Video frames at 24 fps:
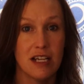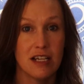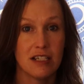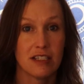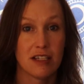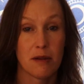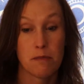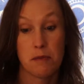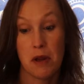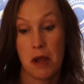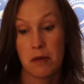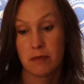
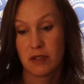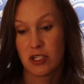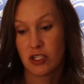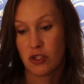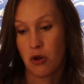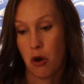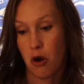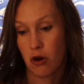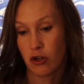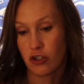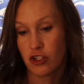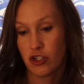Sometimes it's
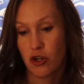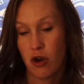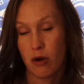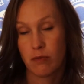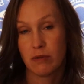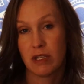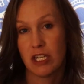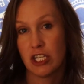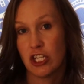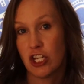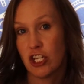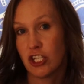our job
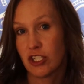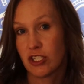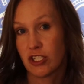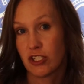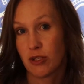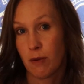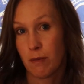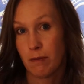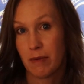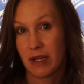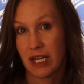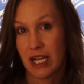to teach
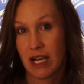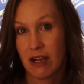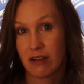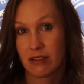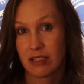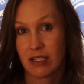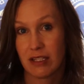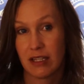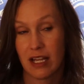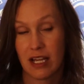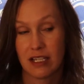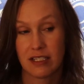somebody
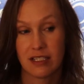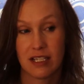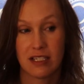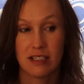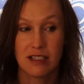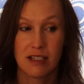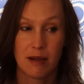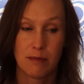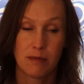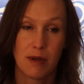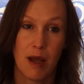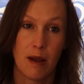else a lesson.
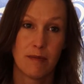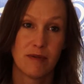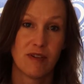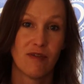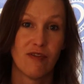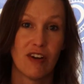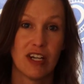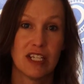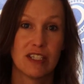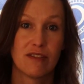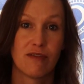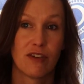Sometimes
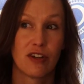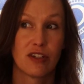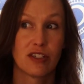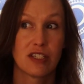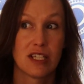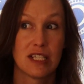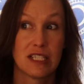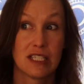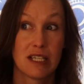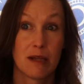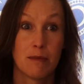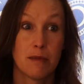vice
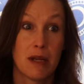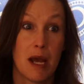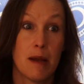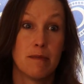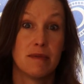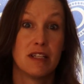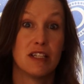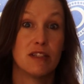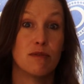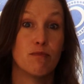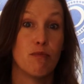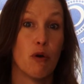versa. And
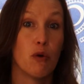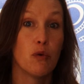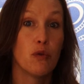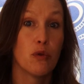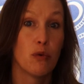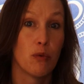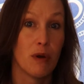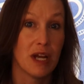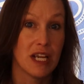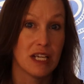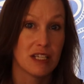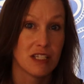sometimes it's
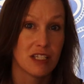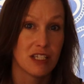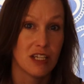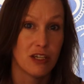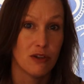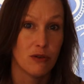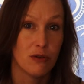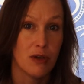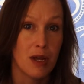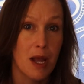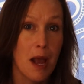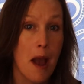both ways
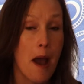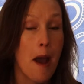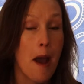too.